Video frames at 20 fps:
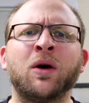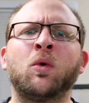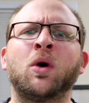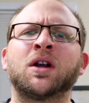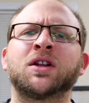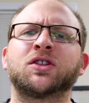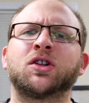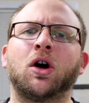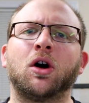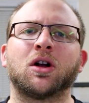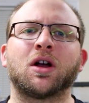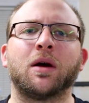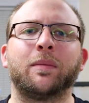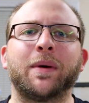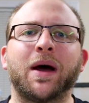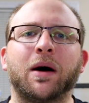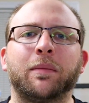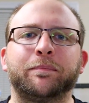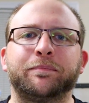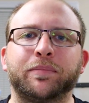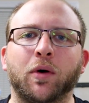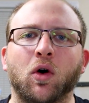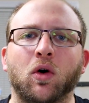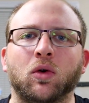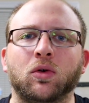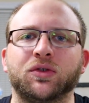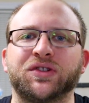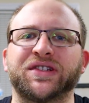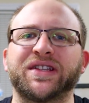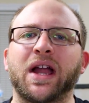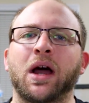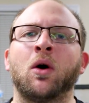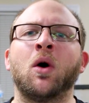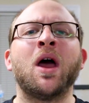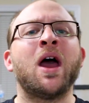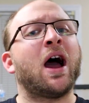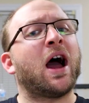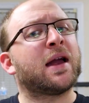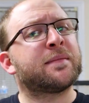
I want to talk about bowls. Now,